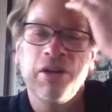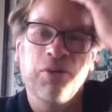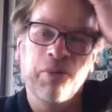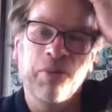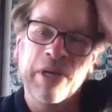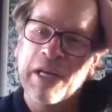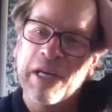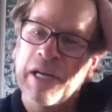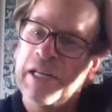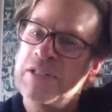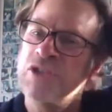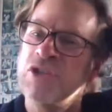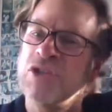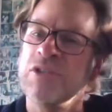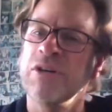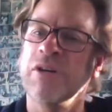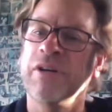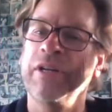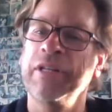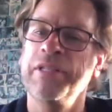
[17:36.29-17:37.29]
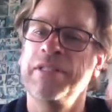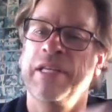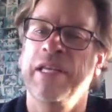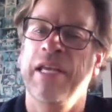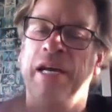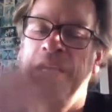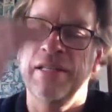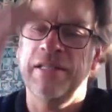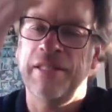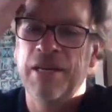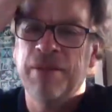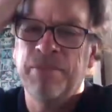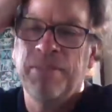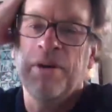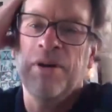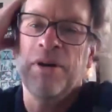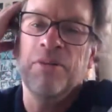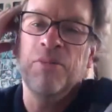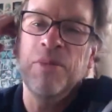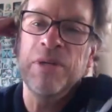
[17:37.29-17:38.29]
We had started to cast that
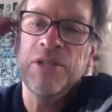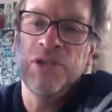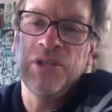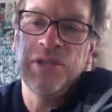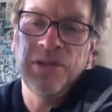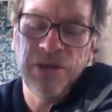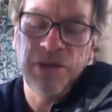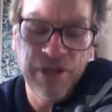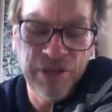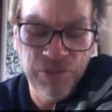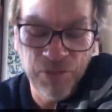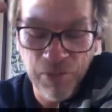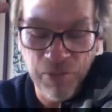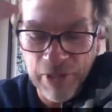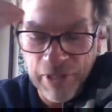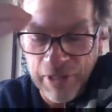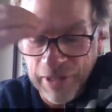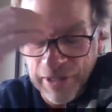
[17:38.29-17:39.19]
part. We started with